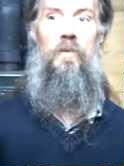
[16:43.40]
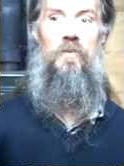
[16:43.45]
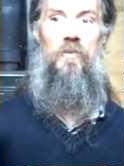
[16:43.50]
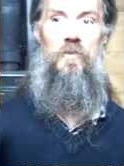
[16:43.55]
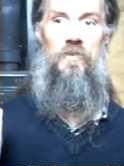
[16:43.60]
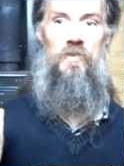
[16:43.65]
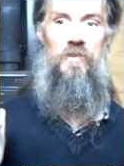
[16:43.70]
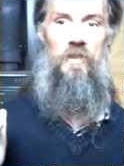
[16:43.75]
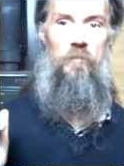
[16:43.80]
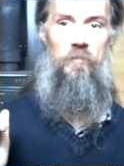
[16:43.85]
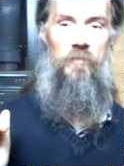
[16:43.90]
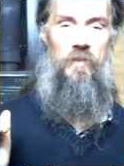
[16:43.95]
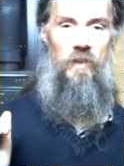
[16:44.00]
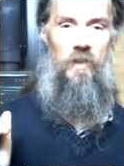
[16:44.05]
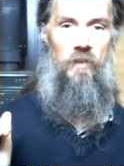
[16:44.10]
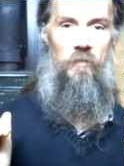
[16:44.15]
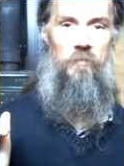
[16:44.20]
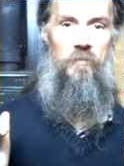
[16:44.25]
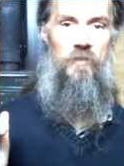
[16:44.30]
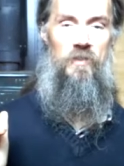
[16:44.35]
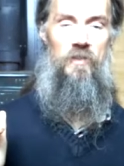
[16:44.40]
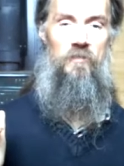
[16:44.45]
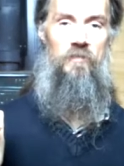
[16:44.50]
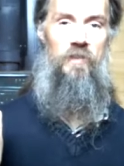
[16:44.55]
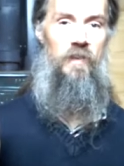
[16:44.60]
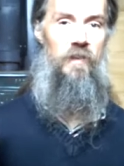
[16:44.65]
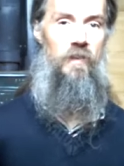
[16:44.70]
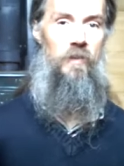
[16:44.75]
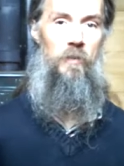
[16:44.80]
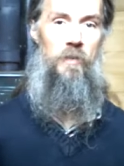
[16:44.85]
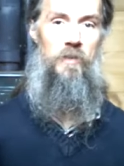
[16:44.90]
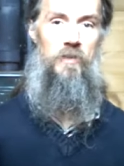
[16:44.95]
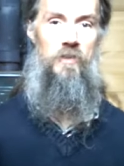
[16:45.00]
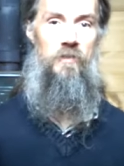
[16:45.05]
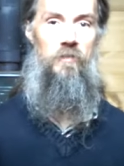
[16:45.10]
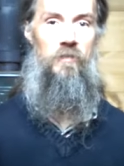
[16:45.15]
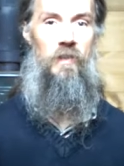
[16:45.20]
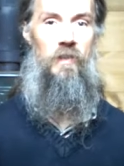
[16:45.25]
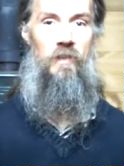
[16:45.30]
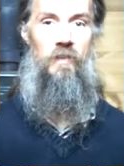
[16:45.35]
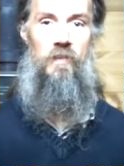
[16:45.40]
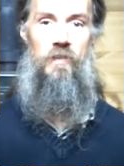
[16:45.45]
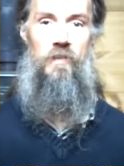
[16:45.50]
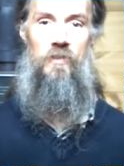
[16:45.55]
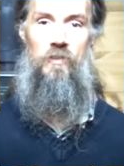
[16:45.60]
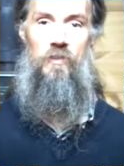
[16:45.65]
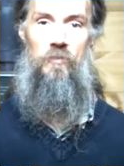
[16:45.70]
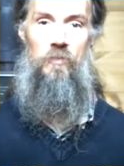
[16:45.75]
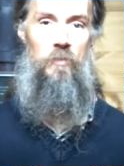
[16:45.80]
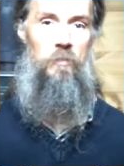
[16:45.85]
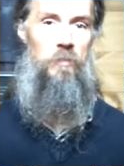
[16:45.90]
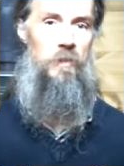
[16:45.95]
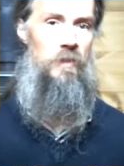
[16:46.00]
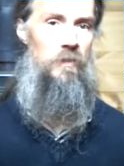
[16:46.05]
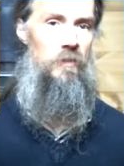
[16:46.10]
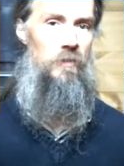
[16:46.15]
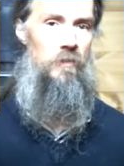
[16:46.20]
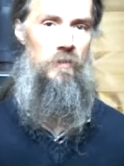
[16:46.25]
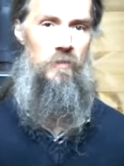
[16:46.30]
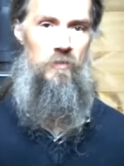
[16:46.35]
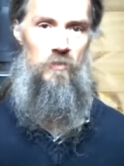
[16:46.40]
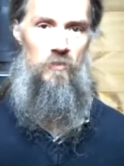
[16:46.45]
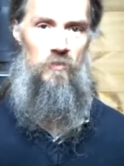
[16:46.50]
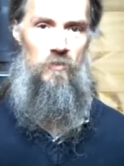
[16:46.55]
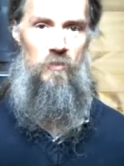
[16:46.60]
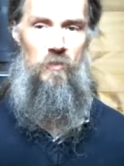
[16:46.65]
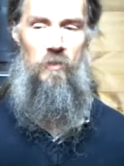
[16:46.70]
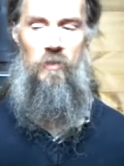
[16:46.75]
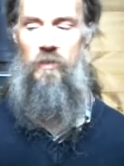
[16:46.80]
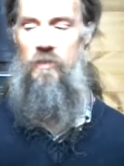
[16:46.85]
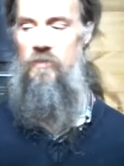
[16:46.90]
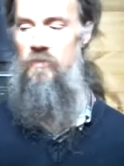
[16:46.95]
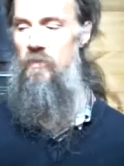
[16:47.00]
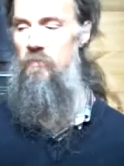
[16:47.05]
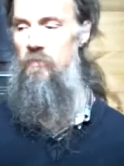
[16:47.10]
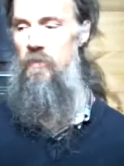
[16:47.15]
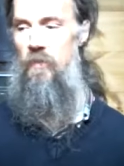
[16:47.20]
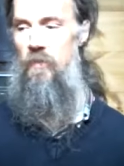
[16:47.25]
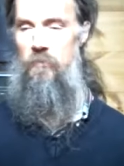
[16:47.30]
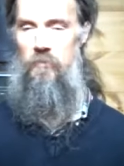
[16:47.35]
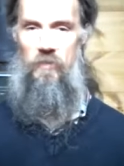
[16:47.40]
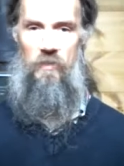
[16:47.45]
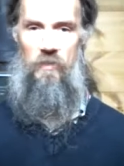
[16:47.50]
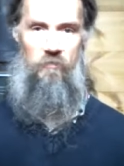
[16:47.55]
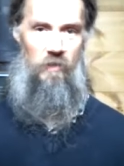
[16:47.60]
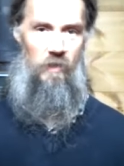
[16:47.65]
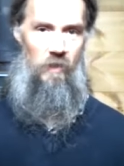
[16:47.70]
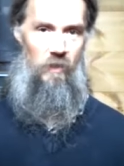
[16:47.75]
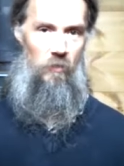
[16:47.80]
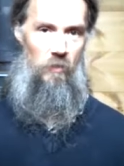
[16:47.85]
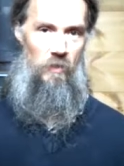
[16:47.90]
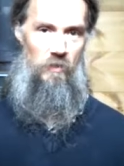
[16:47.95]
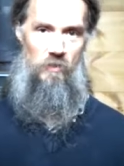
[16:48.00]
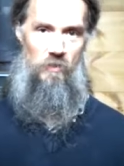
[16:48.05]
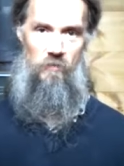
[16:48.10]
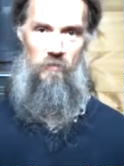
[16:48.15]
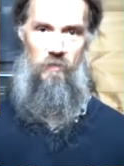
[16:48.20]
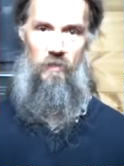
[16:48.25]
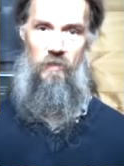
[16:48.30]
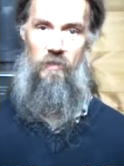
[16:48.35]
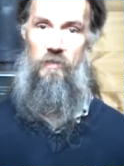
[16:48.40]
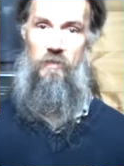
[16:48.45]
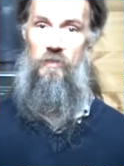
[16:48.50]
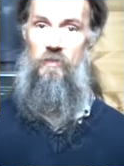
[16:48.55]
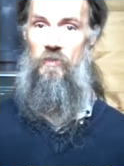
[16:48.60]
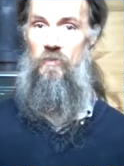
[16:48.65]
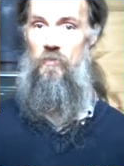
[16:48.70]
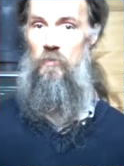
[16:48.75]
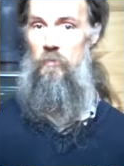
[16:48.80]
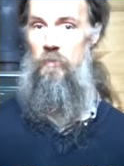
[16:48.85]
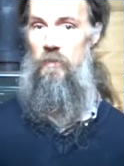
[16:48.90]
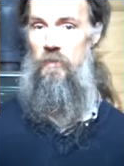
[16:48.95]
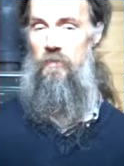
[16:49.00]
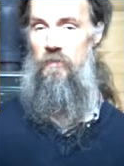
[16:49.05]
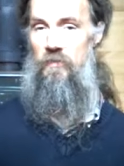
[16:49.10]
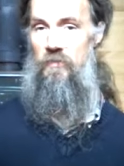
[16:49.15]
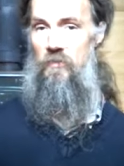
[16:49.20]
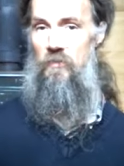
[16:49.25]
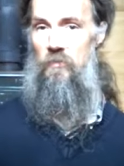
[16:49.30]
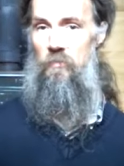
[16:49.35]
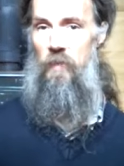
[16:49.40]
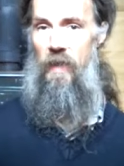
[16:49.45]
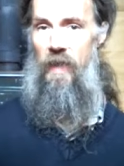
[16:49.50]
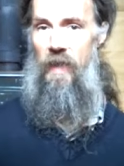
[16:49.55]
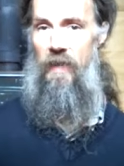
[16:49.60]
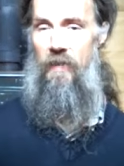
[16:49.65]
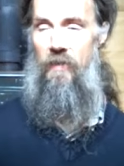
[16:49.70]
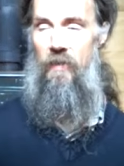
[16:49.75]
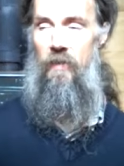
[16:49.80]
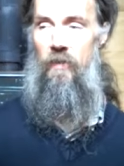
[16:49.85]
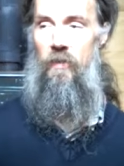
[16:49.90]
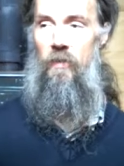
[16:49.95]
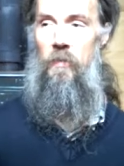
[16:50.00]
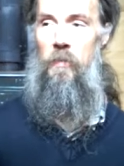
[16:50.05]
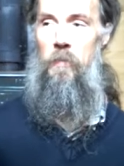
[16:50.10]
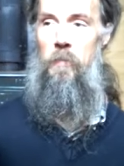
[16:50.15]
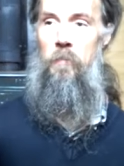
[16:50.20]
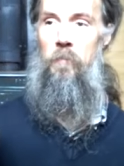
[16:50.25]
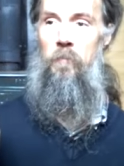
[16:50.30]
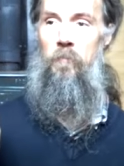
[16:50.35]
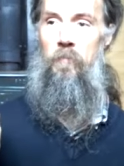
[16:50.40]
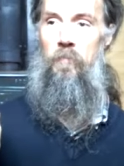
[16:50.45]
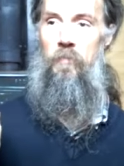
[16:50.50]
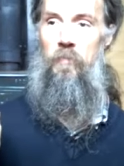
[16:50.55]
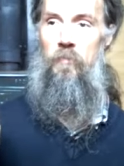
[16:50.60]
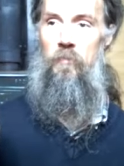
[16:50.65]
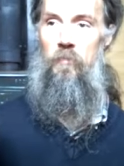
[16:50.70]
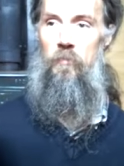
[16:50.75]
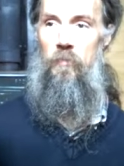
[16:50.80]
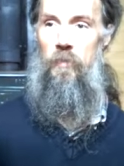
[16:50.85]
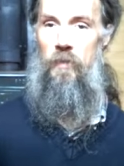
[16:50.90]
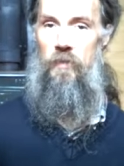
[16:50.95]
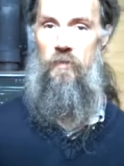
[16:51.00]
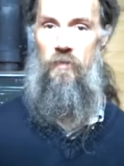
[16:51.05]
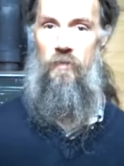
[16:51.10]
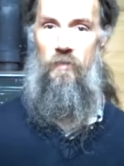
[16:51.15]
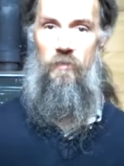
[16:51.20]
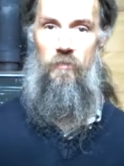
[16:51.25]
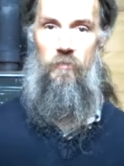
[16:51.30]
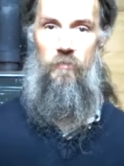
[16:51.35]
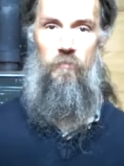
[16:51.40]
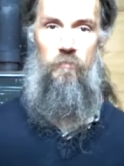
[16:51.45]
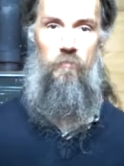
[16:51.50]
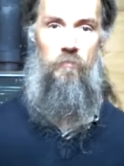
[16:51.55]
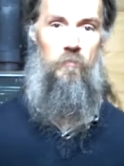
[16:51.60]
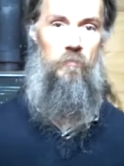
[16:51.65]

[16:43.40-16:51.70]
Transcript: So sometimes the evaluation of the conditions will be that this is good, and sometimes the evaluation of the conditions will be that this is bad. But the